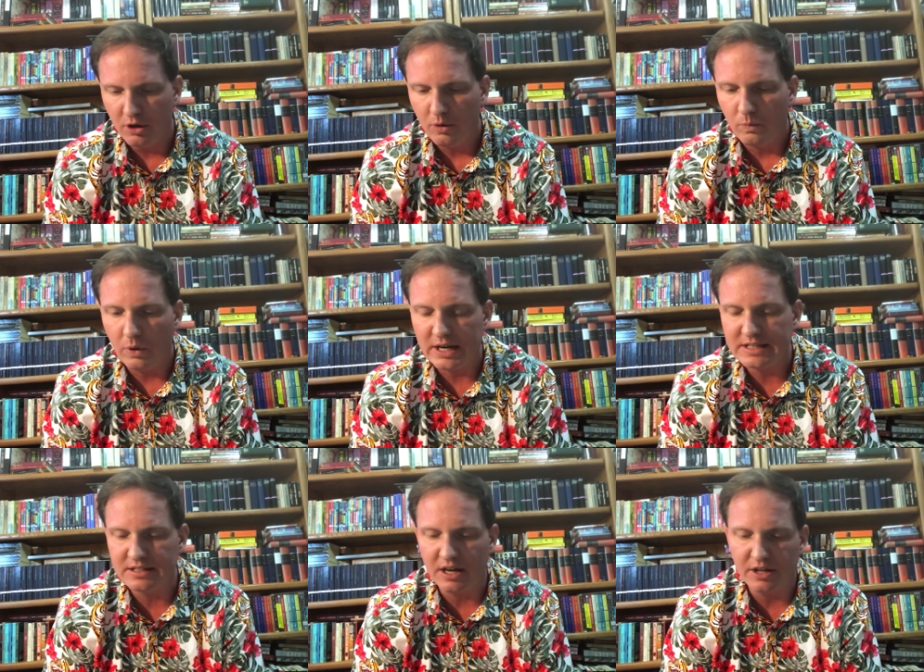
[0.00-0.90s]
What is
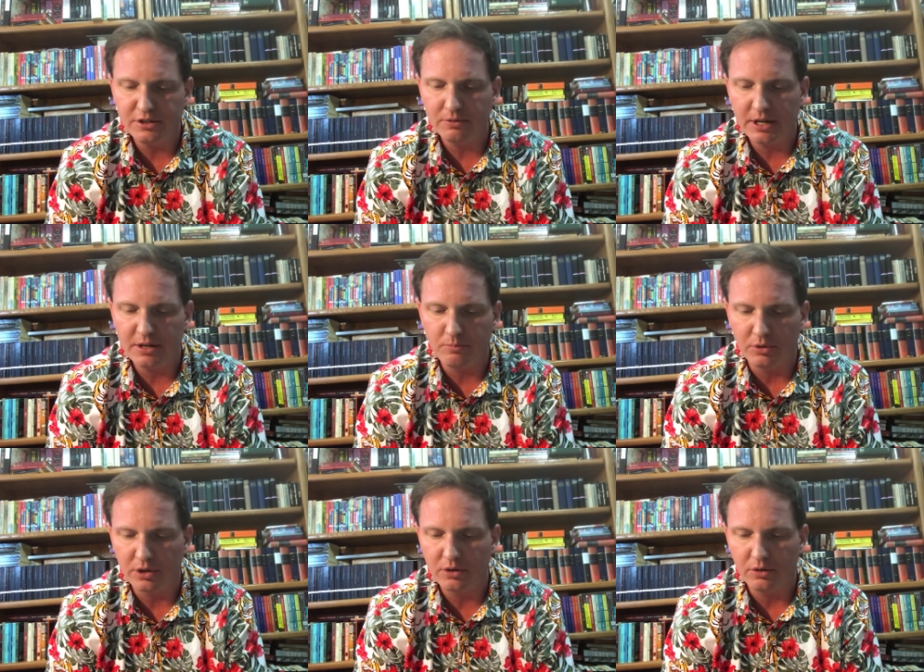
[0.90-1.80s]
an underrated
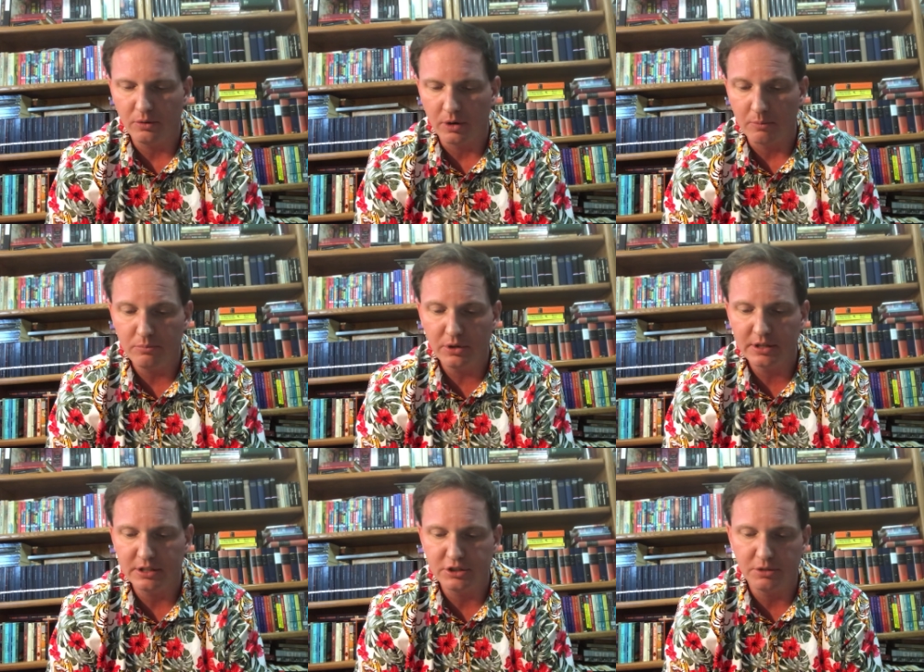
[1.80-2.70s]
book or a book
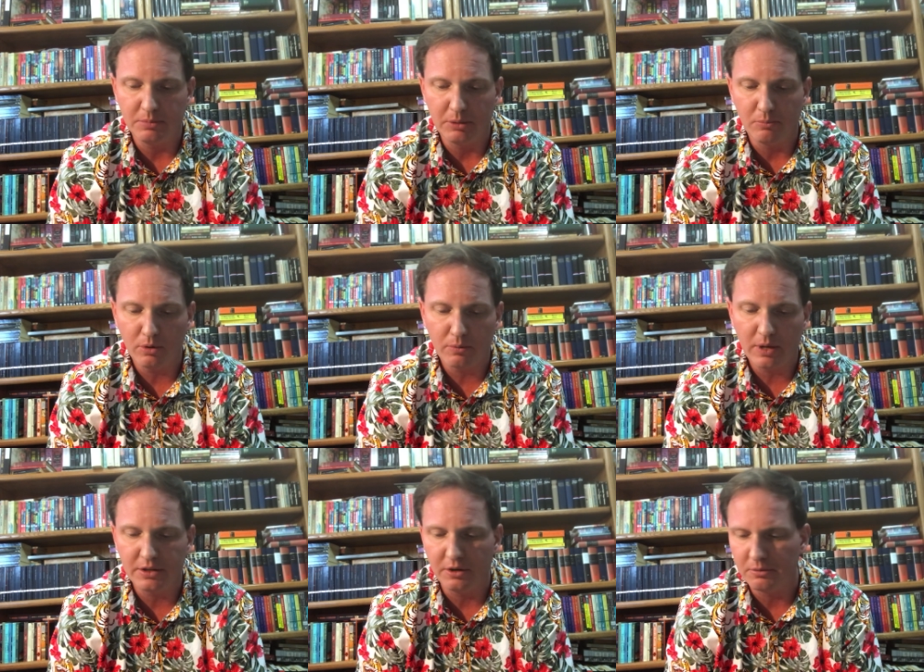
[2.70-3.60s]
that should be more
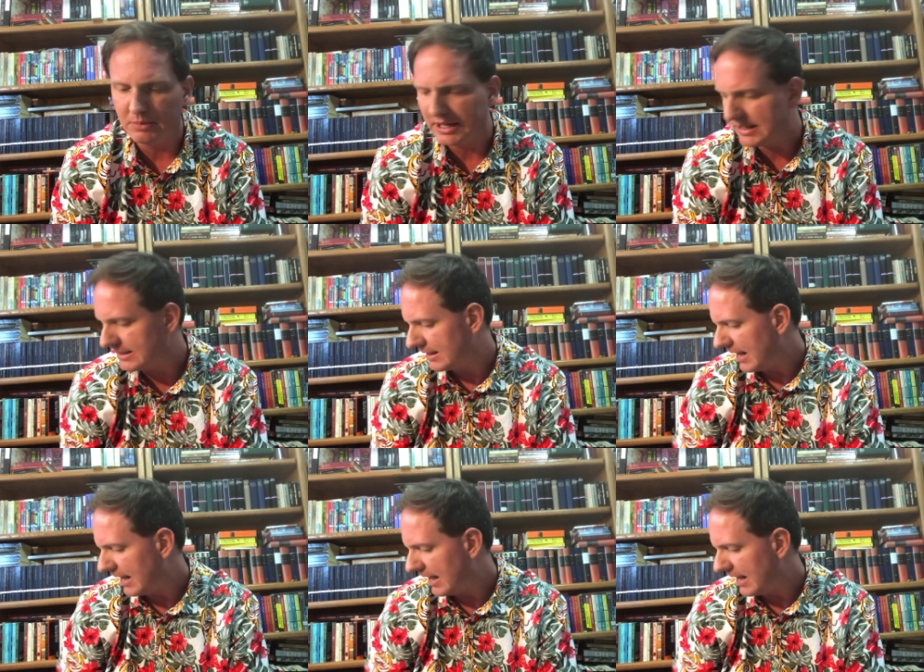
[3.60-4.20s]
well known but isn't?